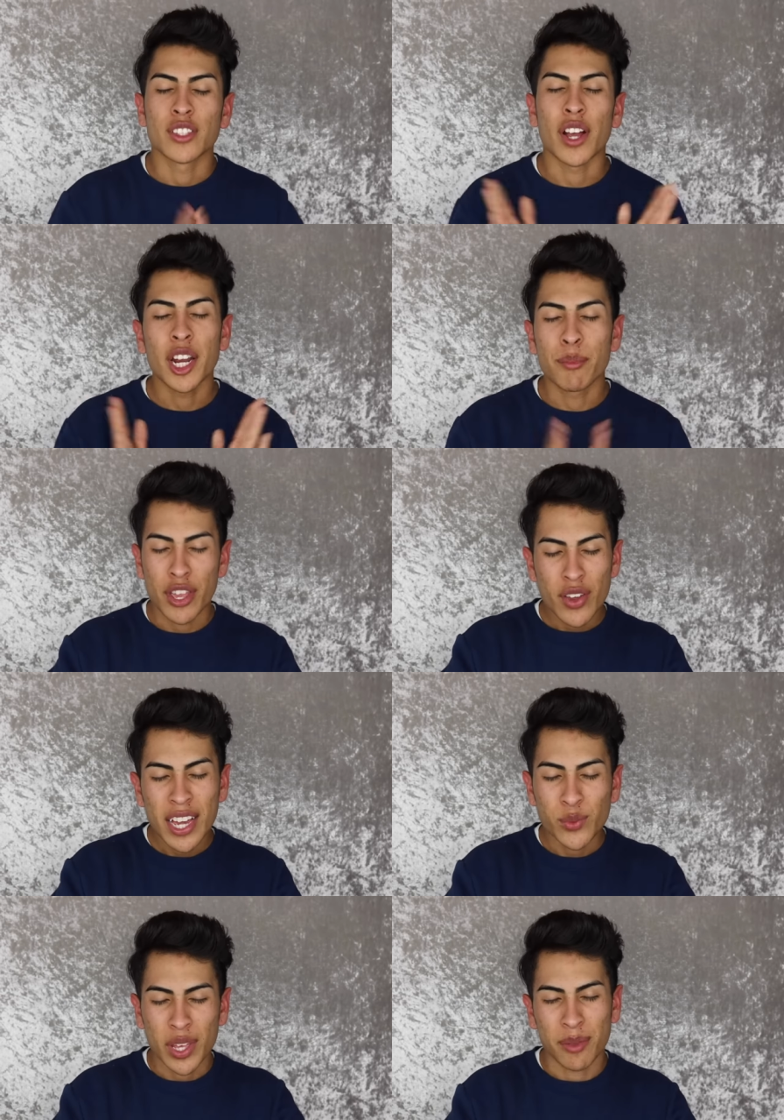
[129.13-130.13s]
So I'm gonna bring you
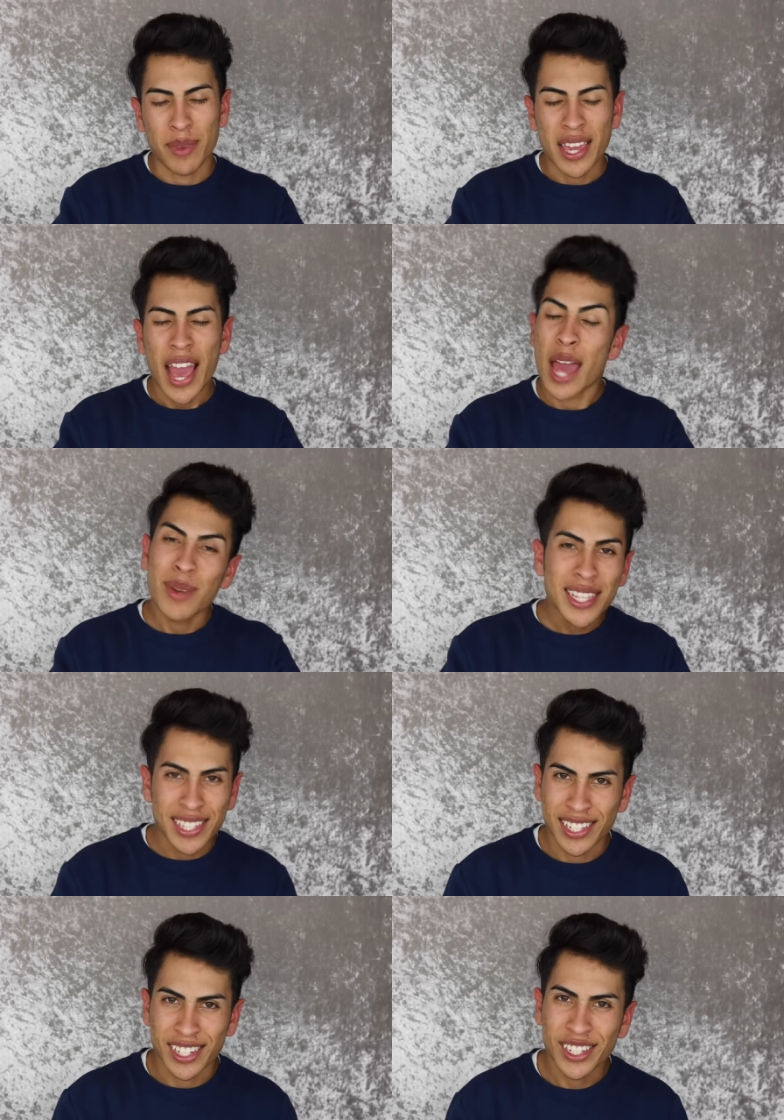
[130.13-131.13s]
guys with me and my
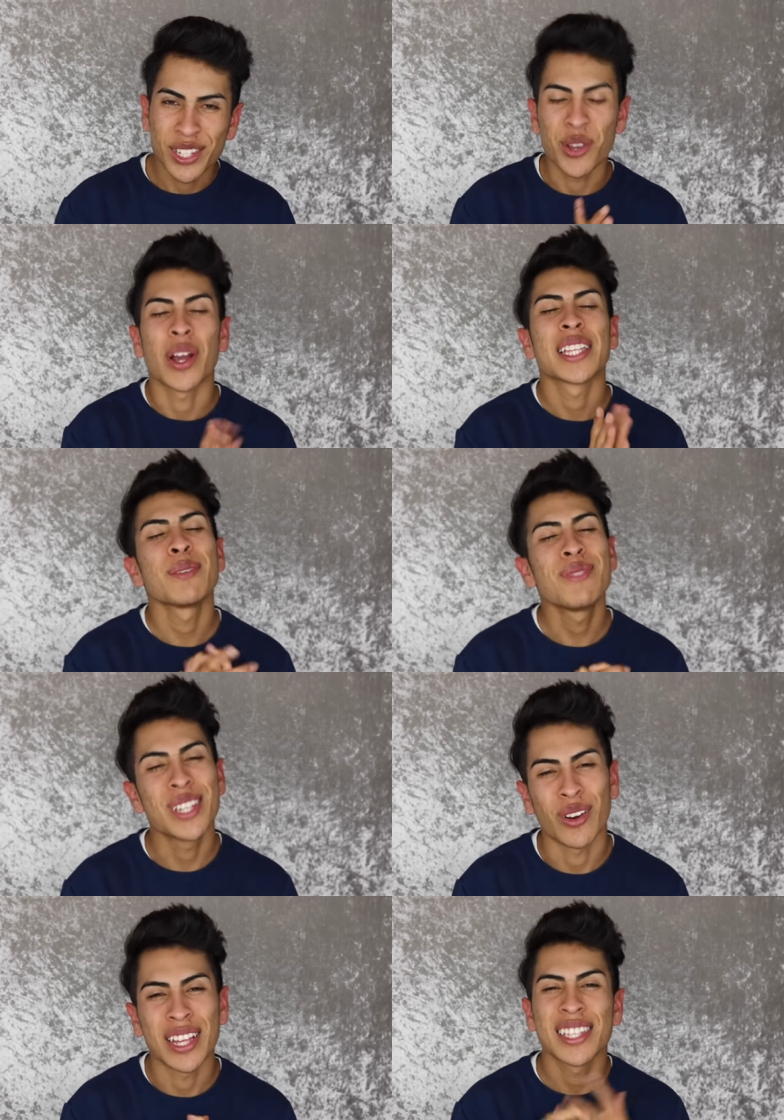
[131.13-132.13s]
sisters to go get some
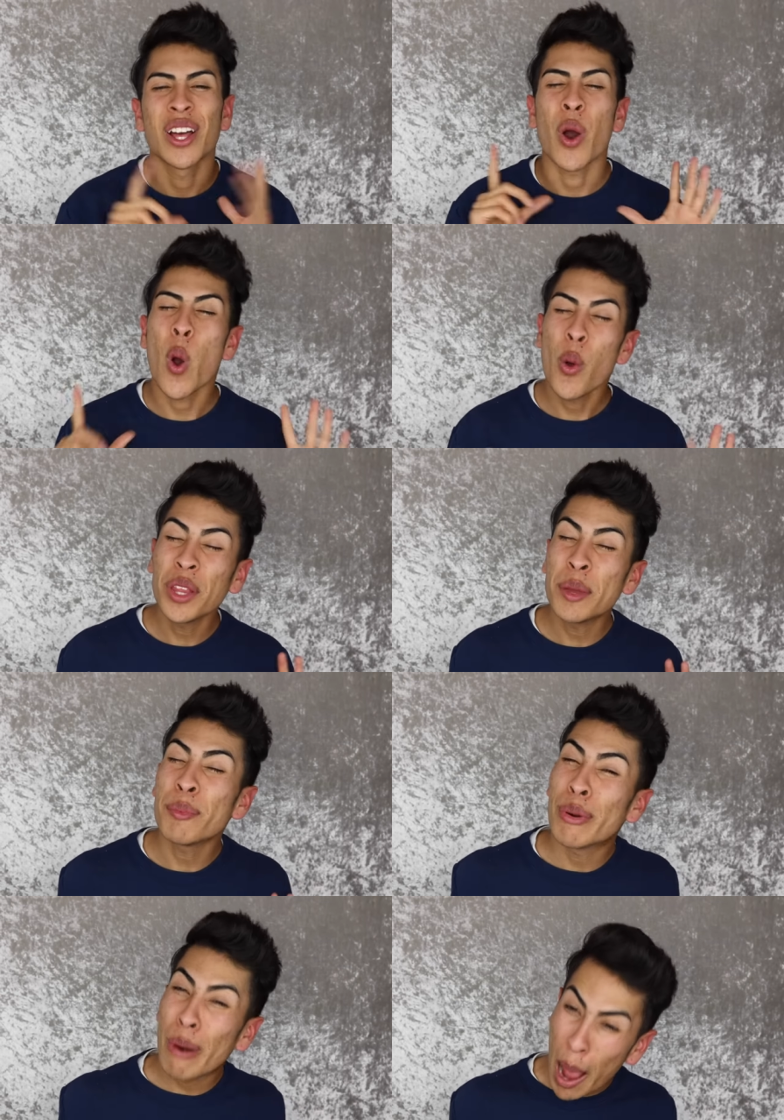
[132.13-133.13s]
donuts. The only
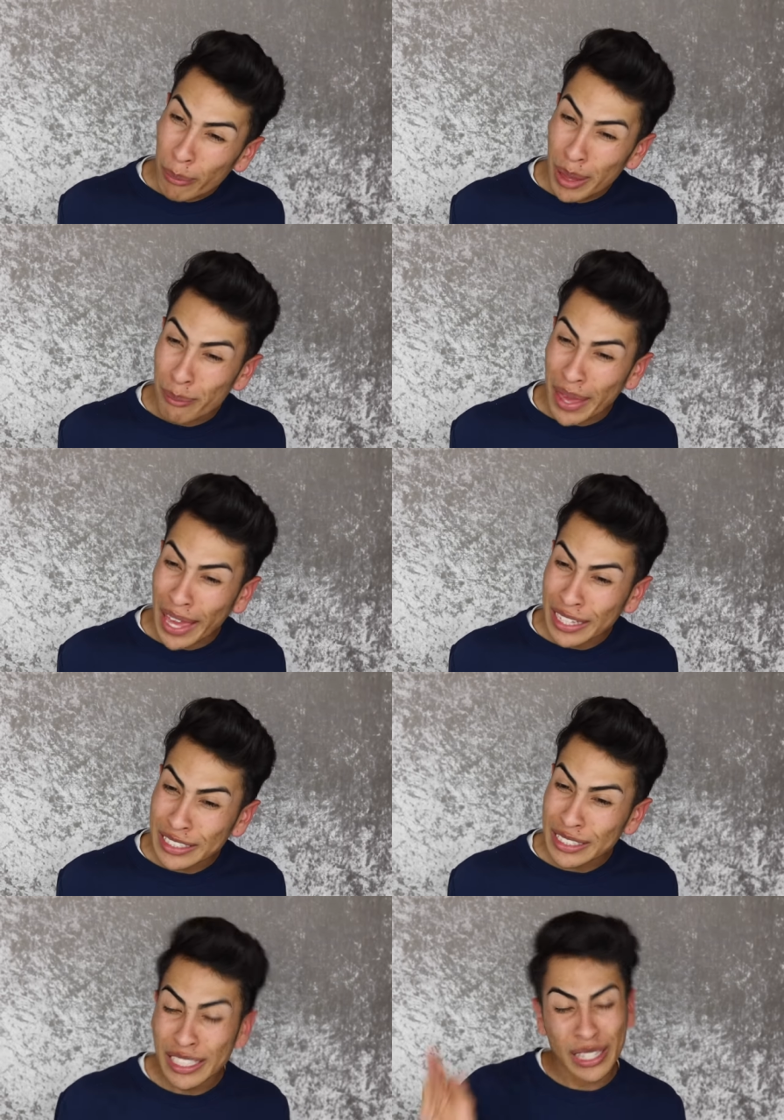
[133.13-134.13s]
problem,
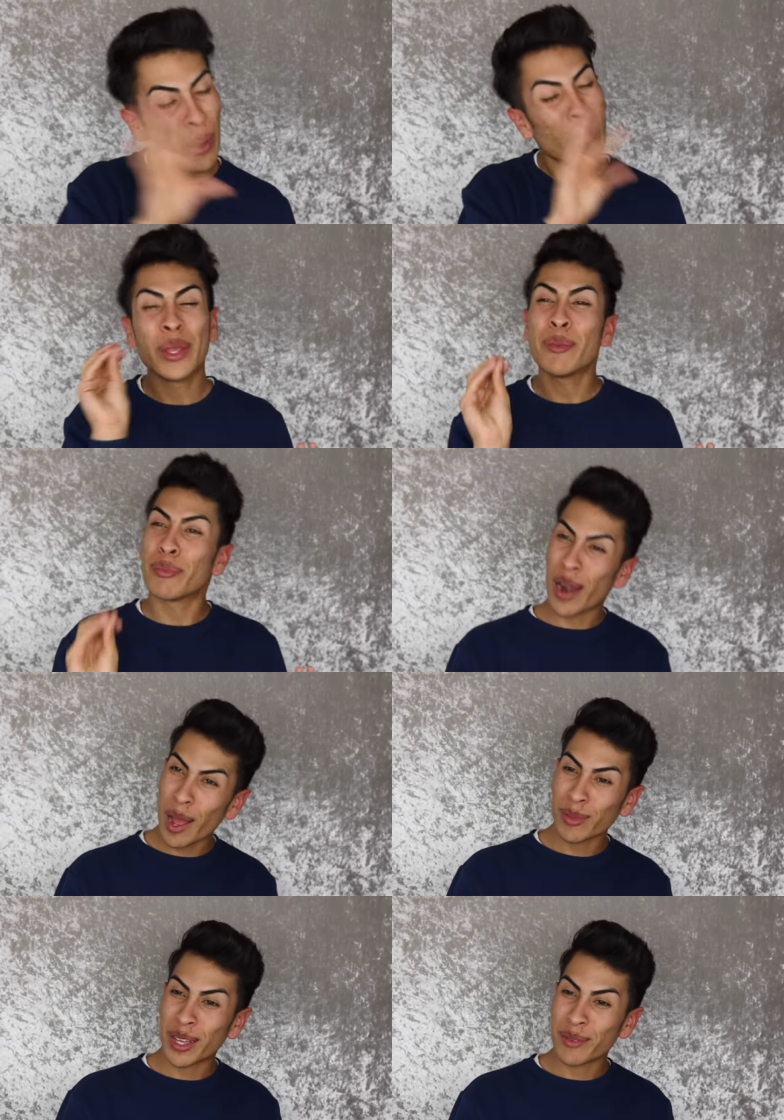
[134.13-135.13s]
bitch, the only
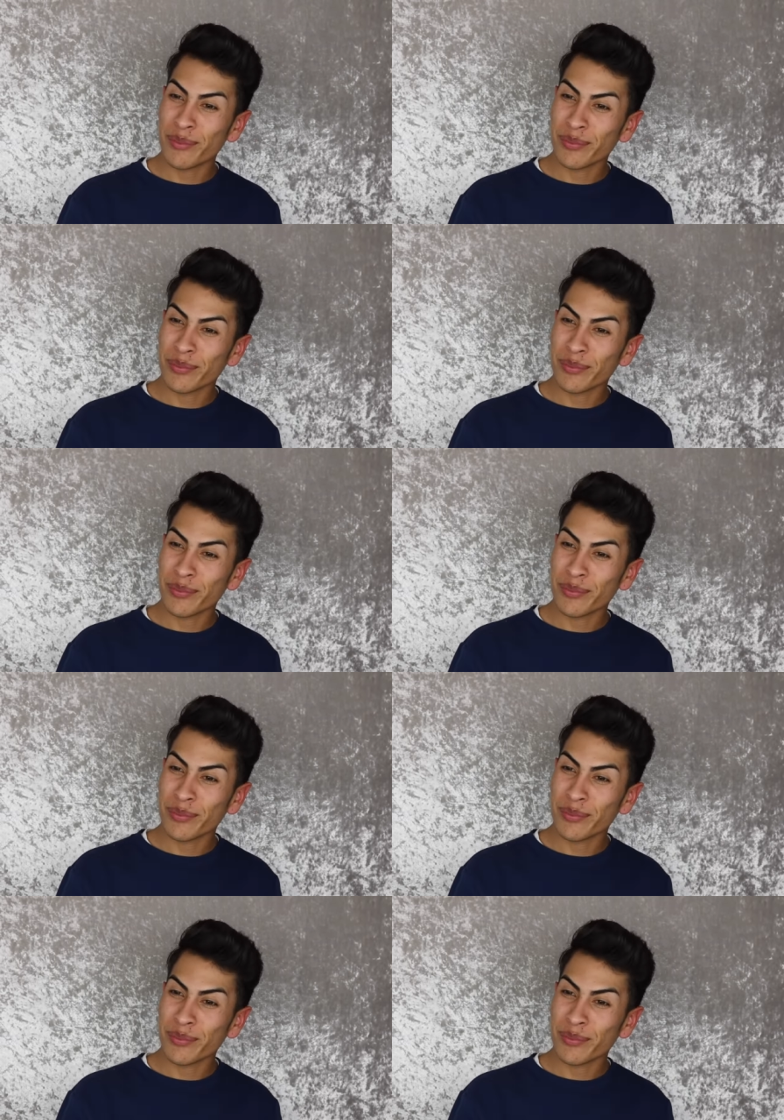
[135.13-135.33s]
problem